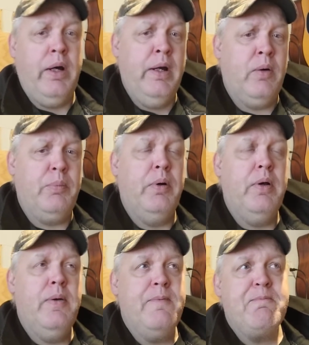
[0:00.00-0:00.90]
help,
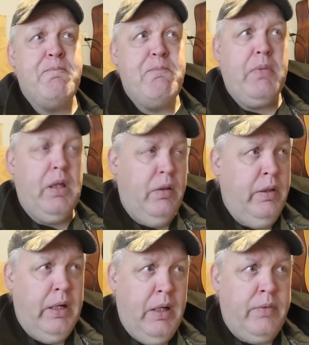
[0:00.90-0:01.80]

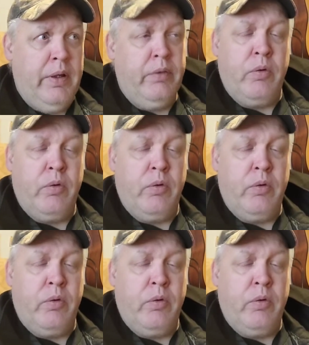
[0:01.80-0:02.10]
then I think